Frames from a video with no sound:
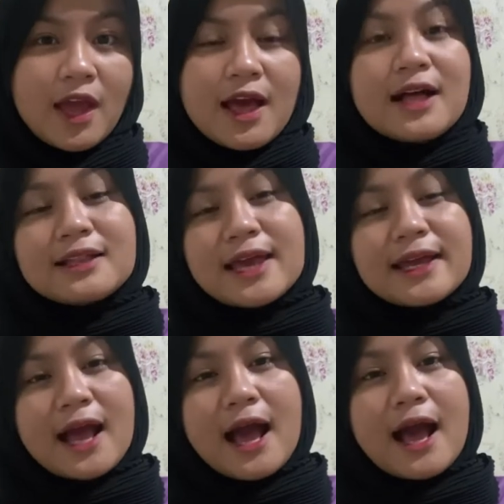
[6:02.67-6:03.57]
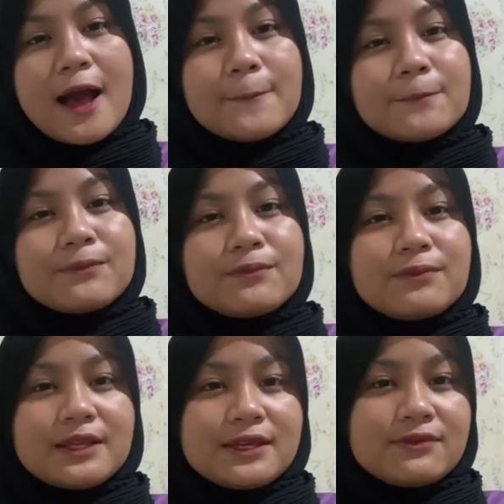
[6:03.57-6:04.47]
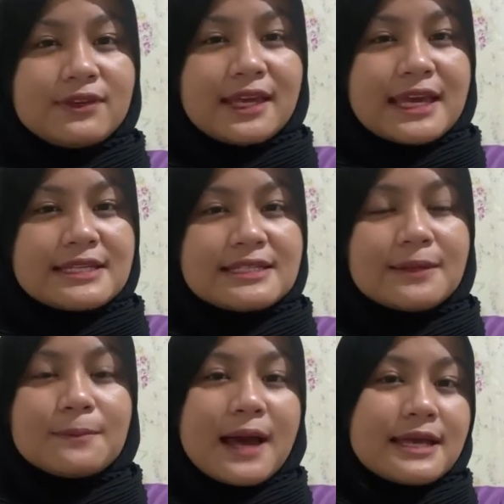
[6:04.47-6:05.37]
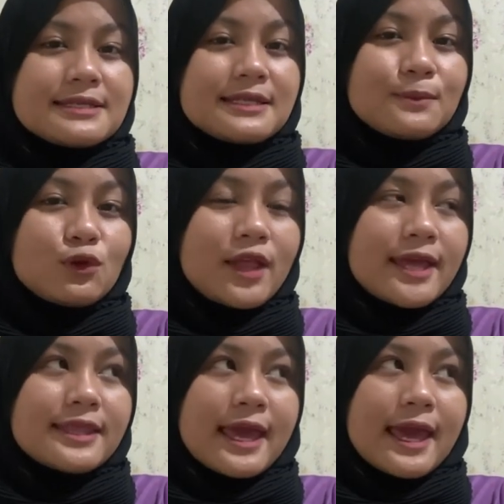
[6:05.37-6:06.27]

like amplification by stimulate